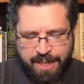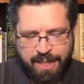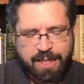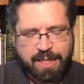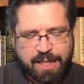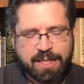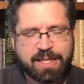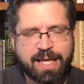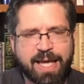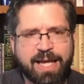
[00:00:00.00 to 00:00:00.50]

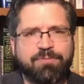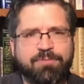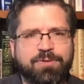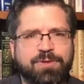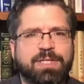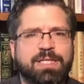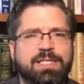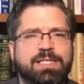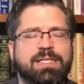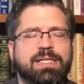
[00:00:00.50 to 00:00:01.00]

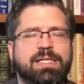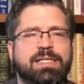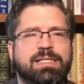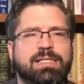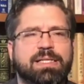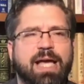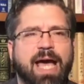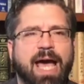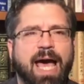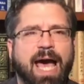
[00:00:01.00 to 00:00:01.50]
Thankfulness
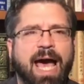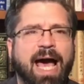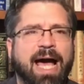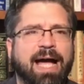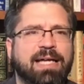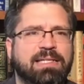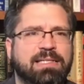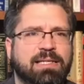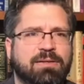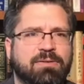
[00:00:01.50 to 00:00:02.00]
is
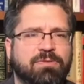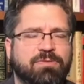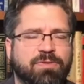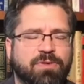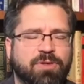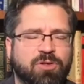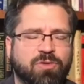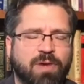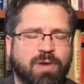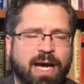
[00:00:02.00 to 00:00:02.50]
active
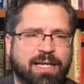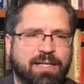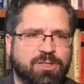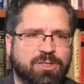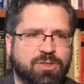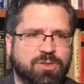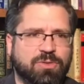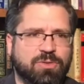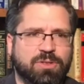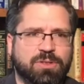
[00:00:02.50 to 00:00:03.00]

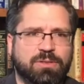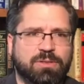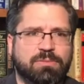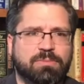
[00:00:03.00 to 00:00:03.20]
gratitude.